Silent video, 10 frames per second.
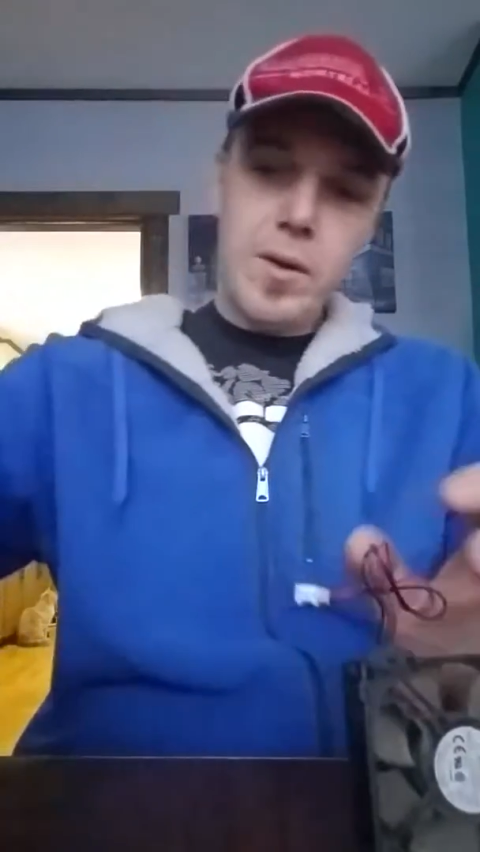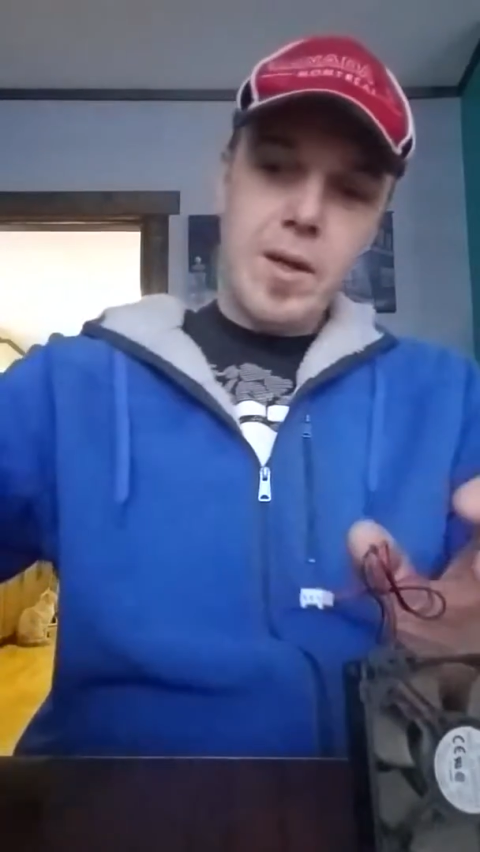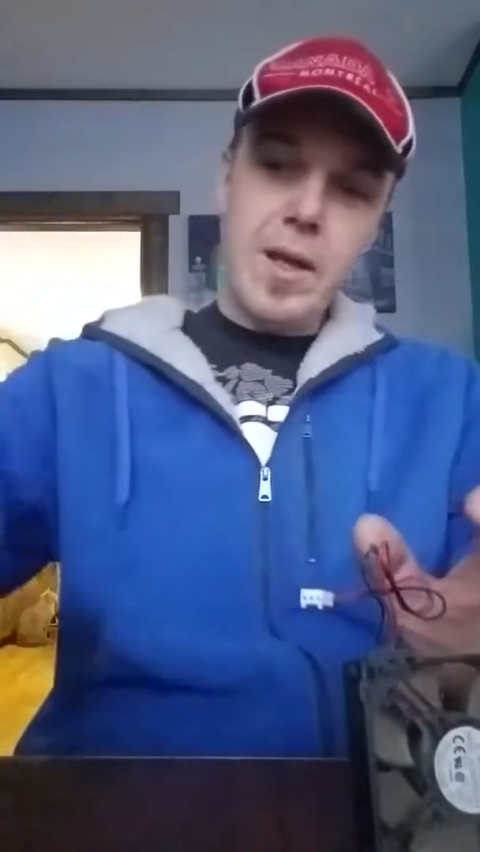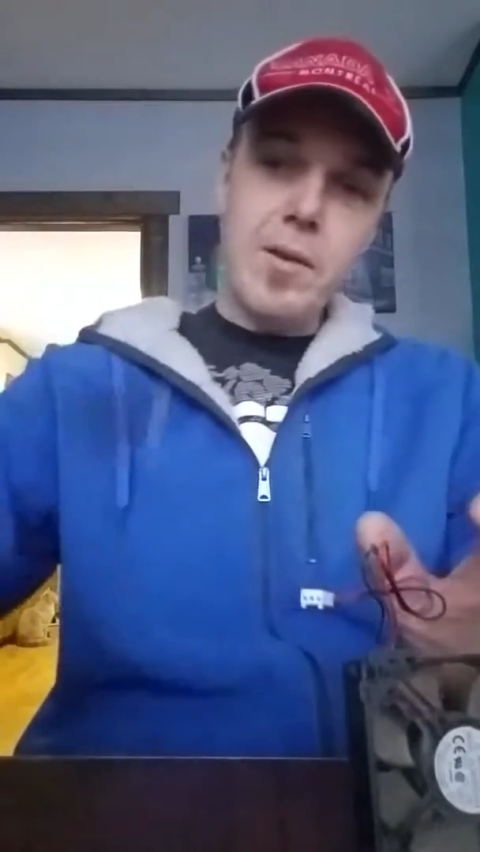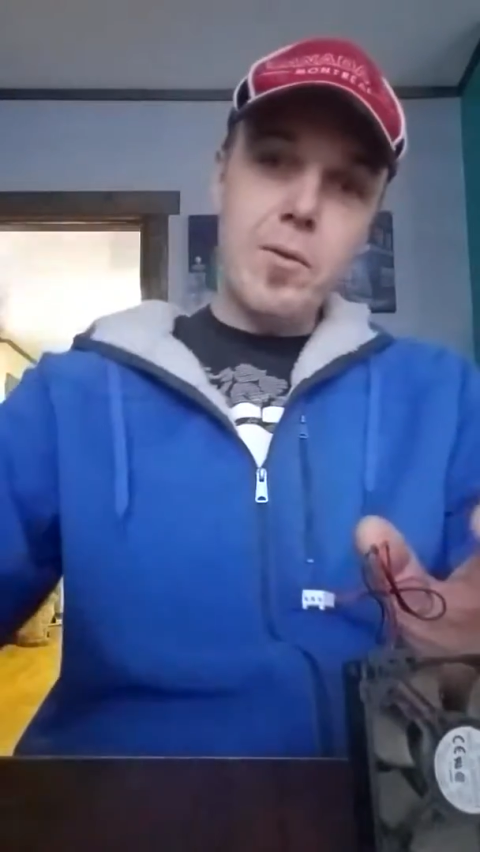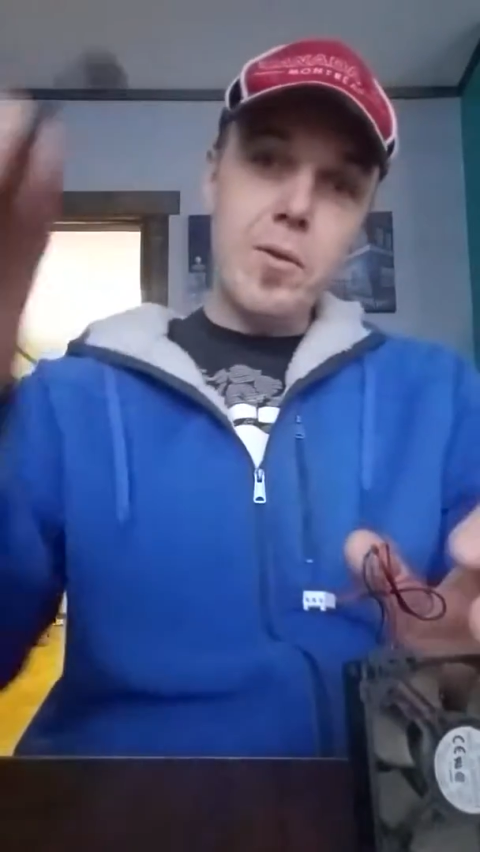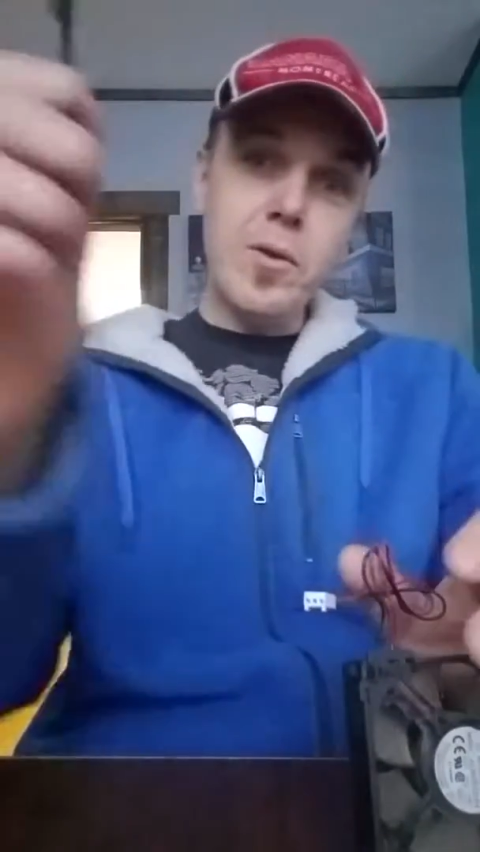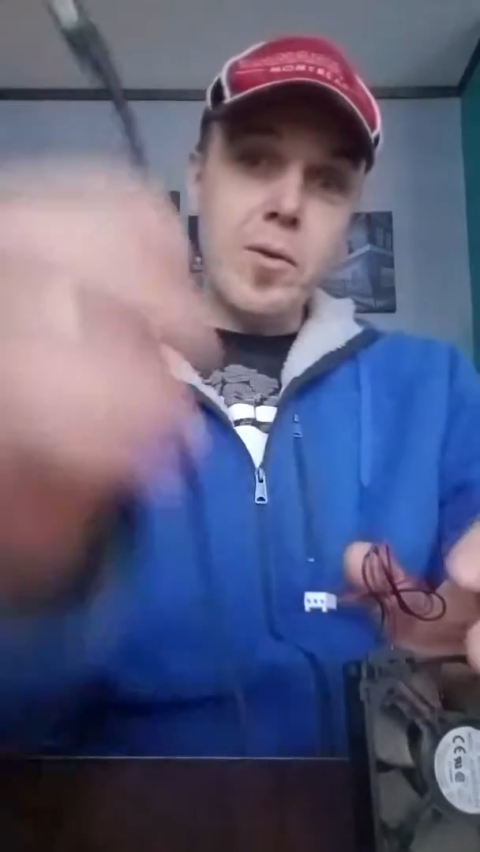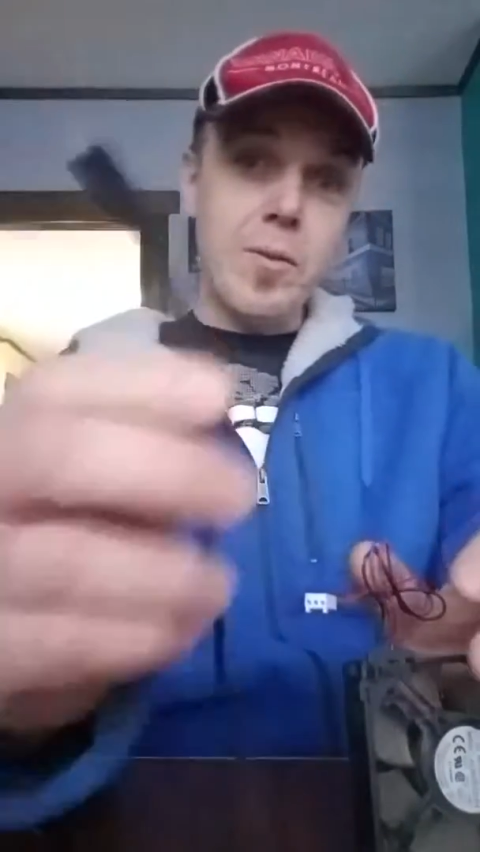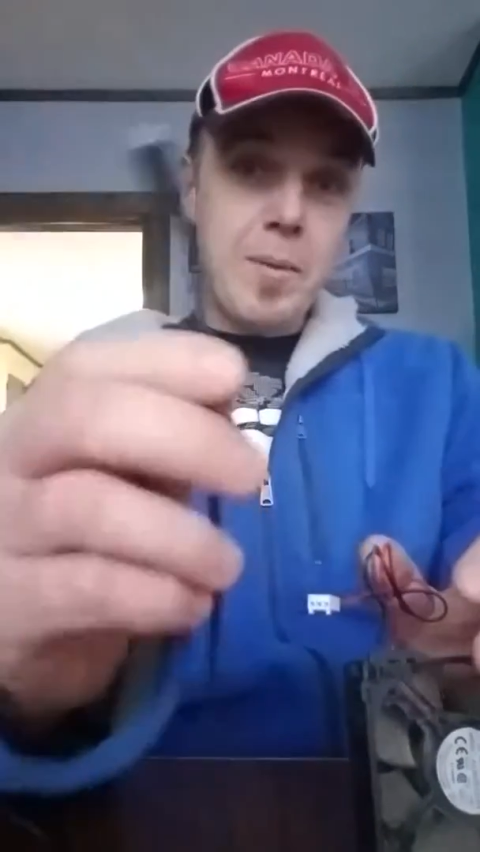take an old
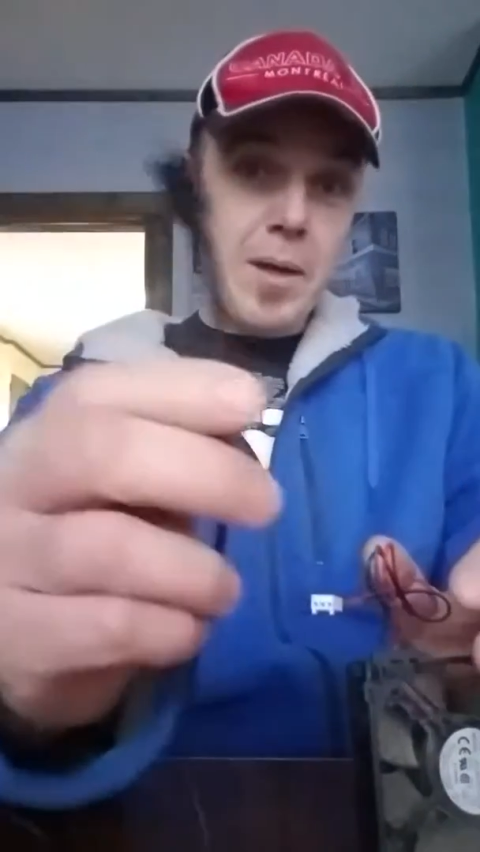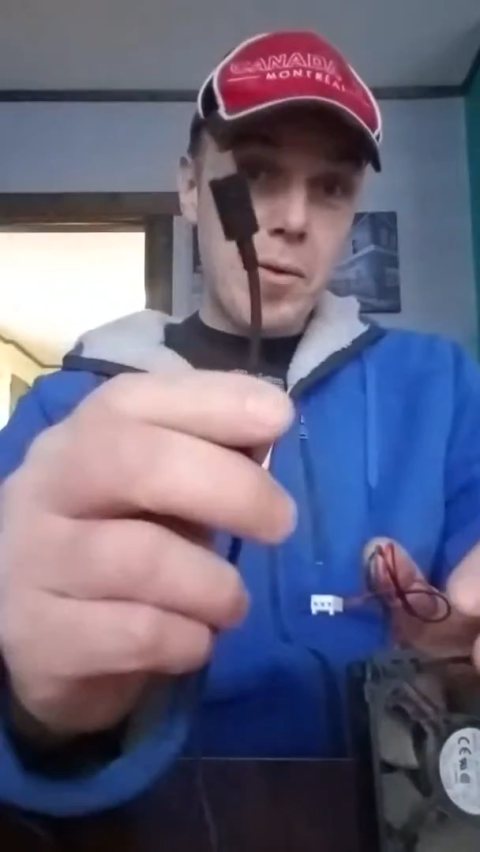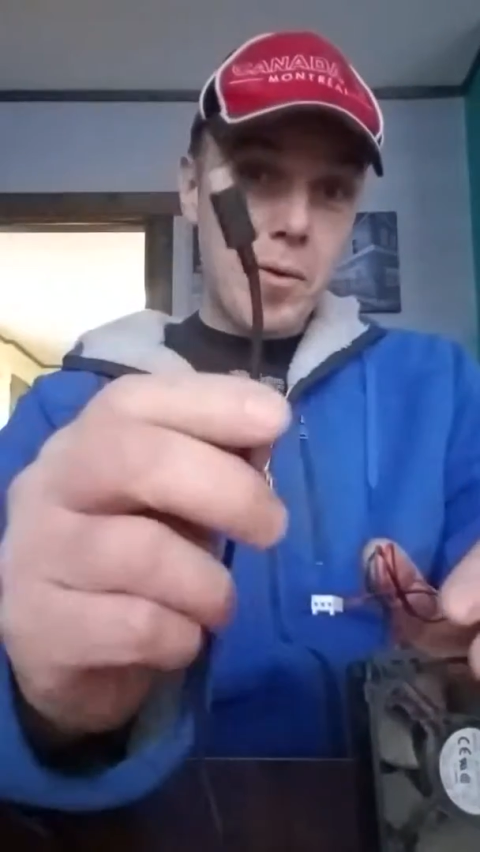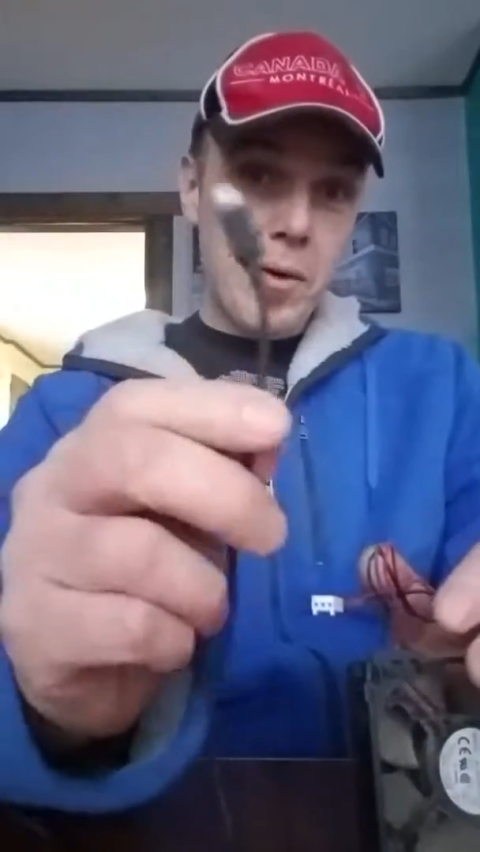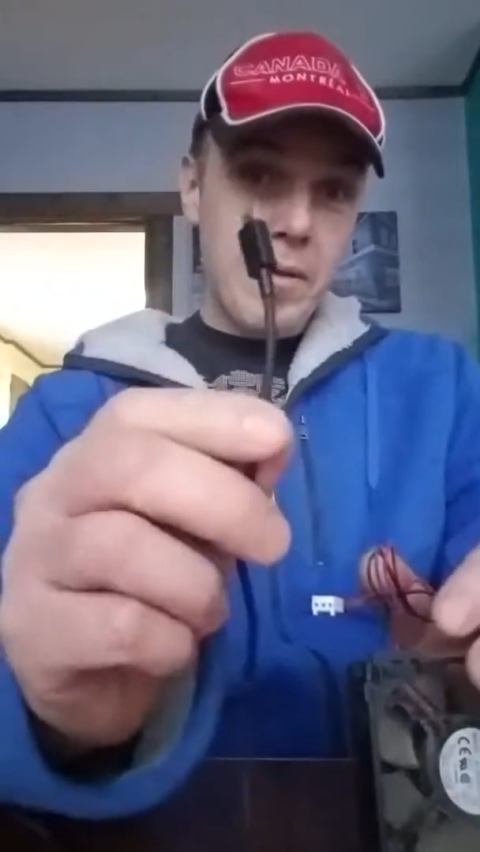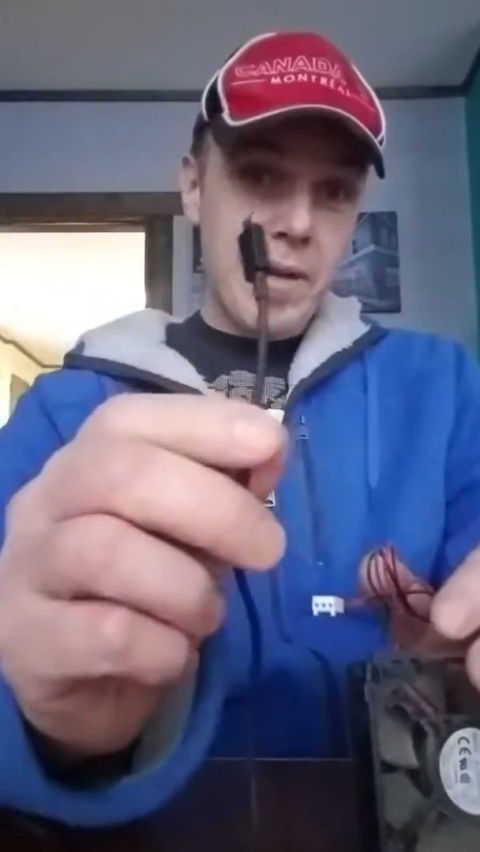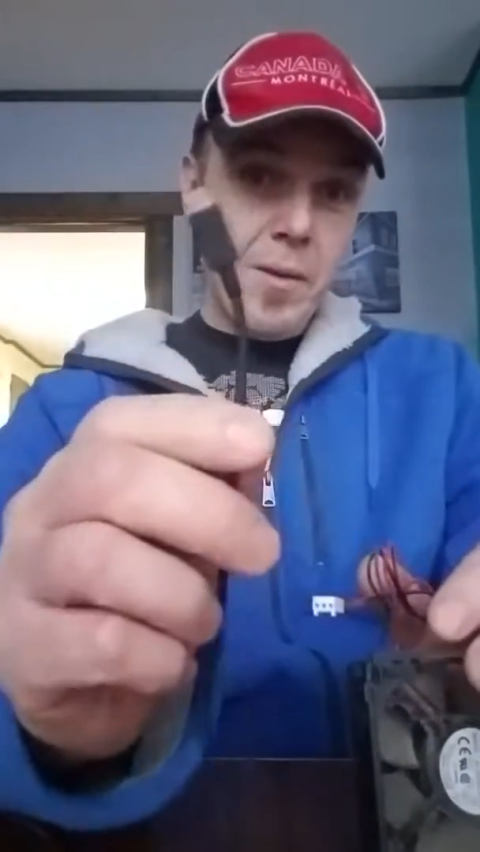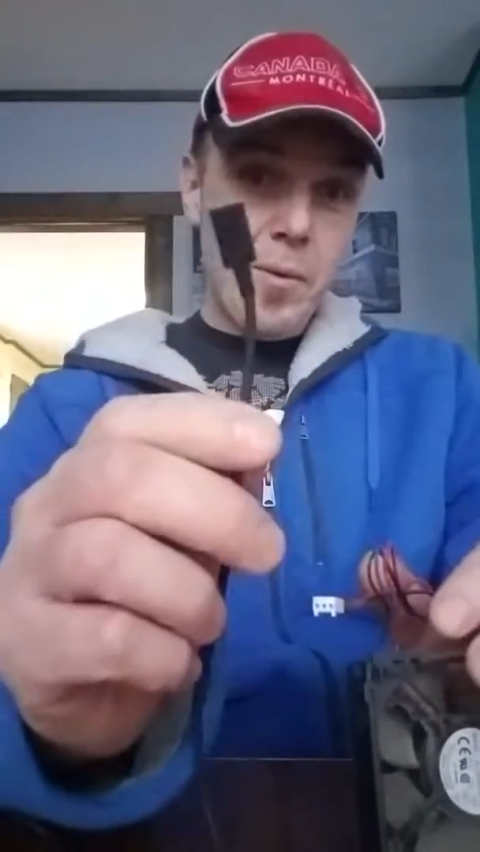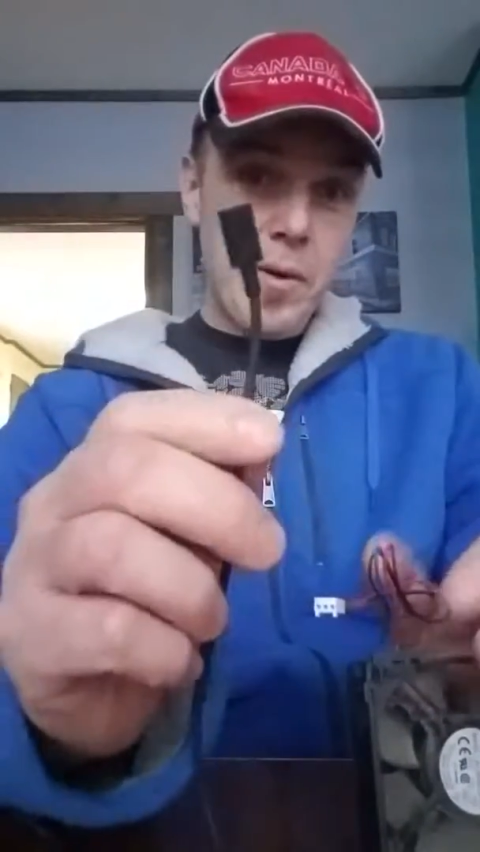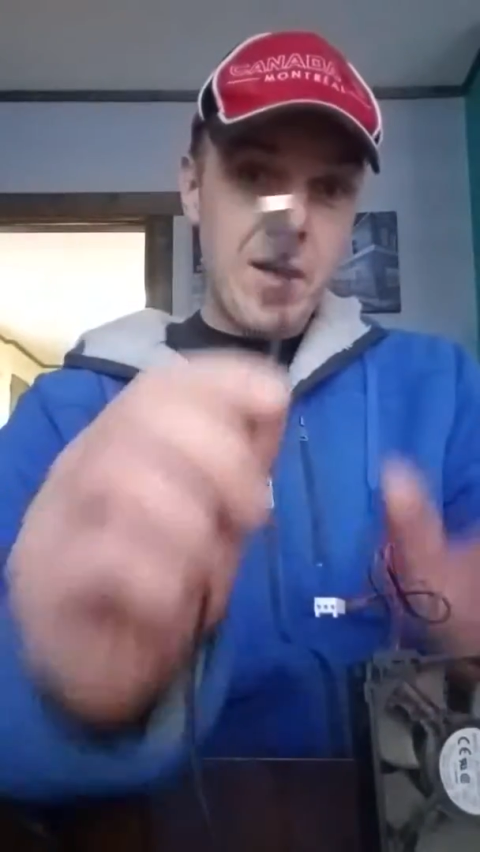USB cord that's not
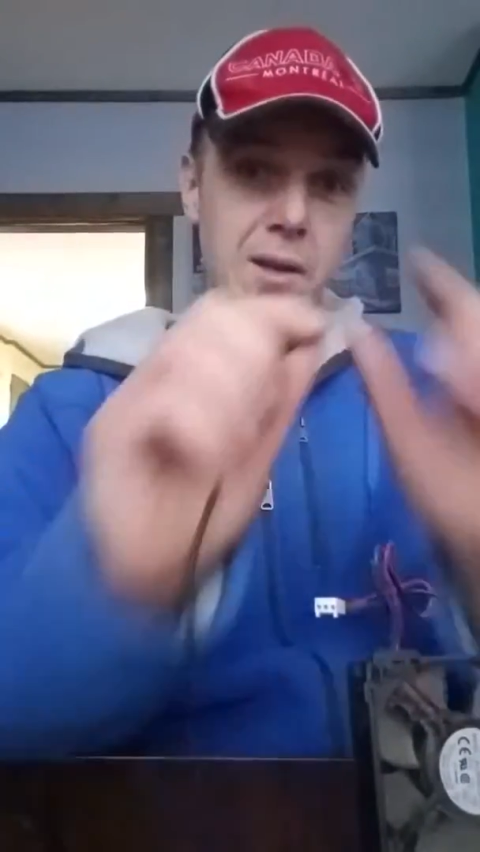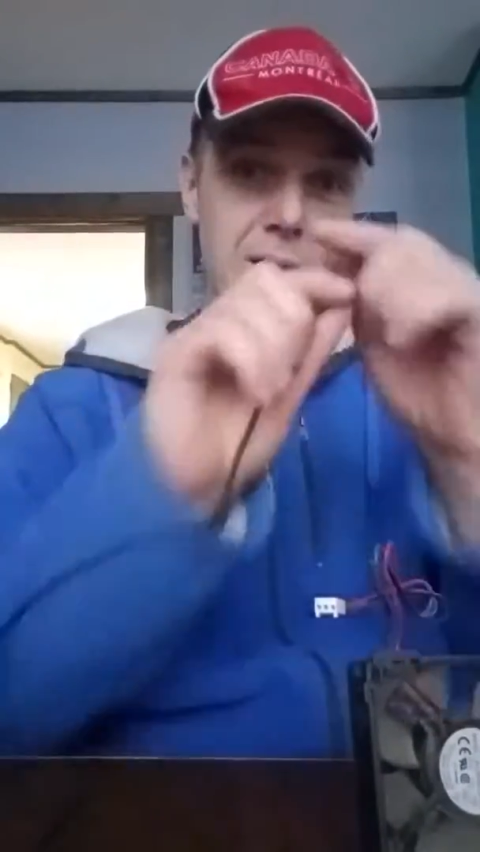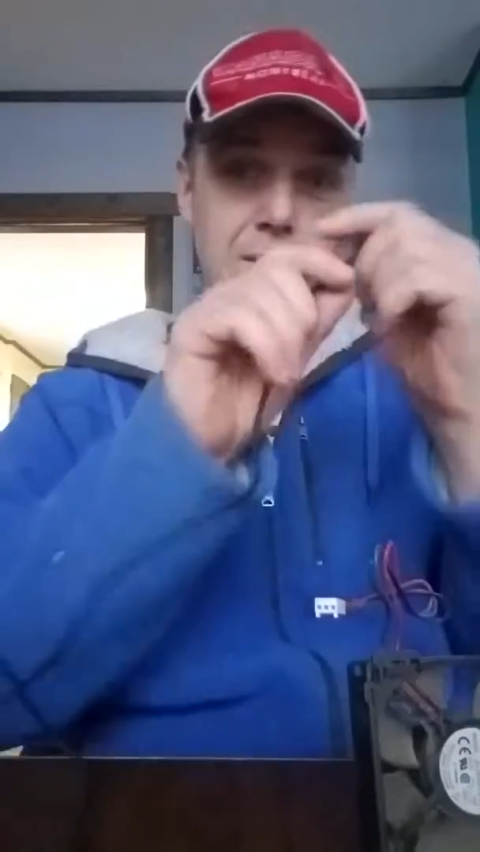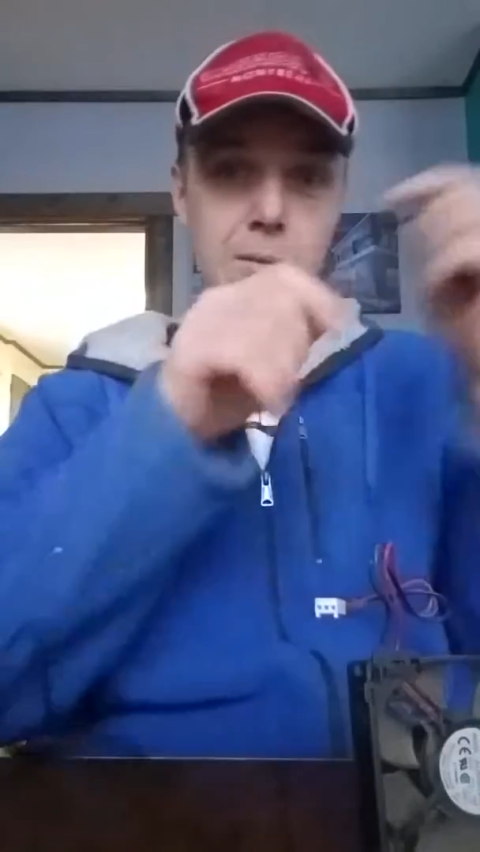working.